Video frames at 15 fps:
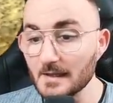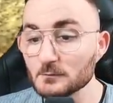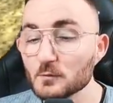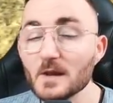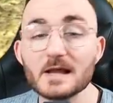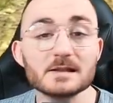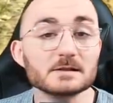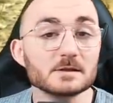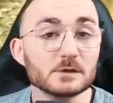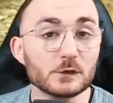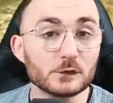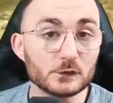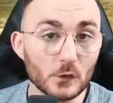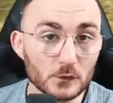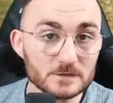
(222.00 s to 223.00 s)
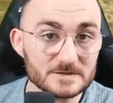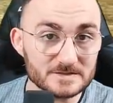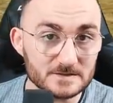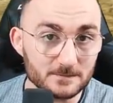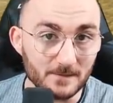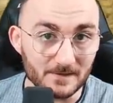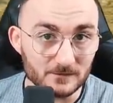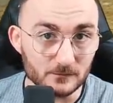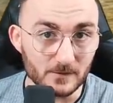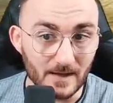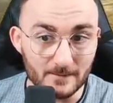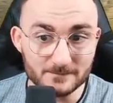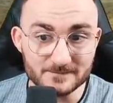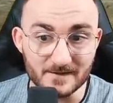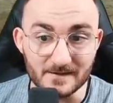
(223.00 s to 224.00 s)
Well, you don't see Pantoufleee
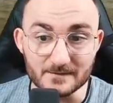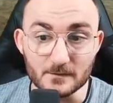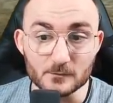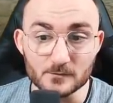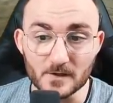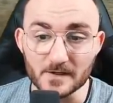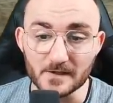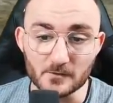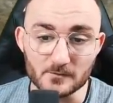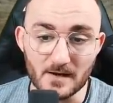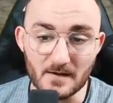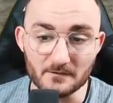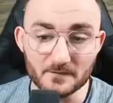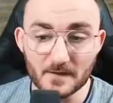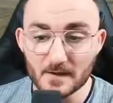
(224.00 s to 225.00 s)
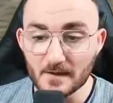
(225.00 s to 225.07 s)
M10 running around.